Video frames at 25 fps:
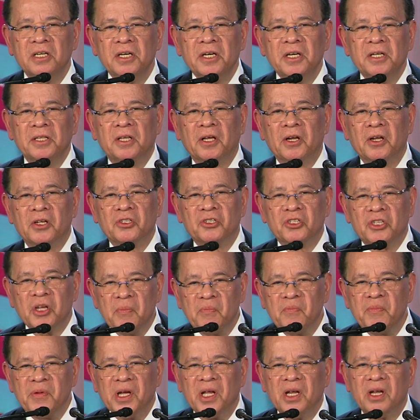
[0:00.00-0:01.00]
The
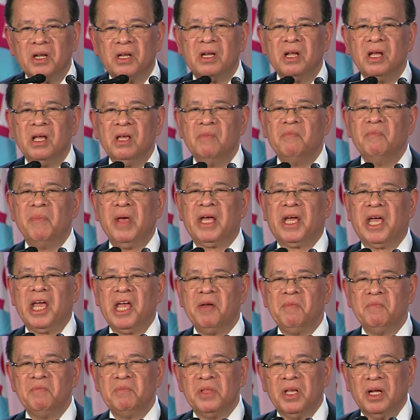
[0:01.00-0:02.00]
recipient
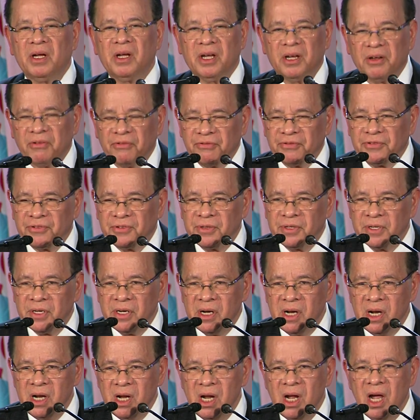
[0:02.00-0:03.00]
became the gift,
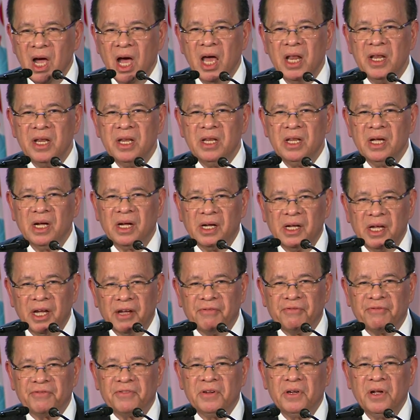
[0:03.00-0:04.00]
and the
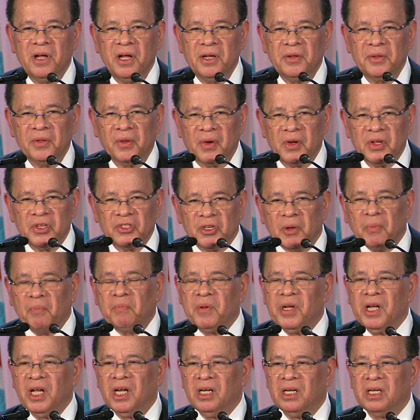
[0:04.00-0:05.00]
gift the
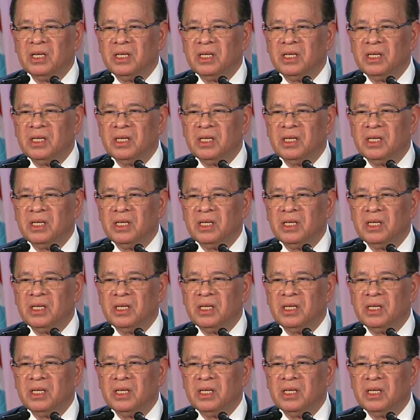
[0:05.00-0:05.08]
recipient.